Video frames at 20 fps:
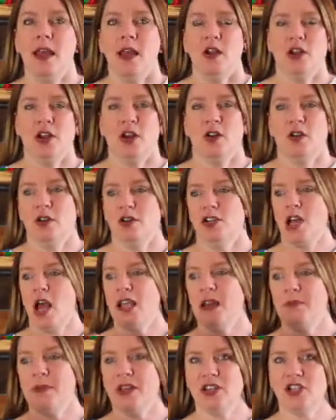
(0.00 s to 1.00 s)
or
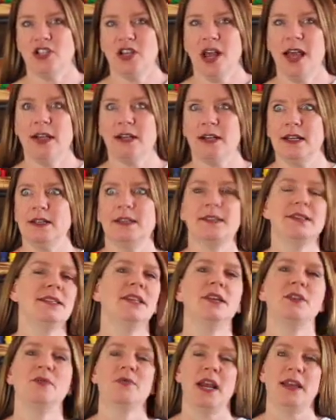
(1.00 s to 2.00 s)
talking about the child, and he's
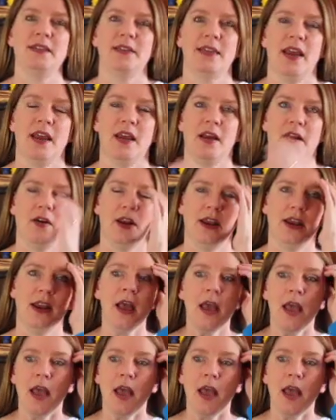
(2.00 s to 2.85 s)
sitting right there, and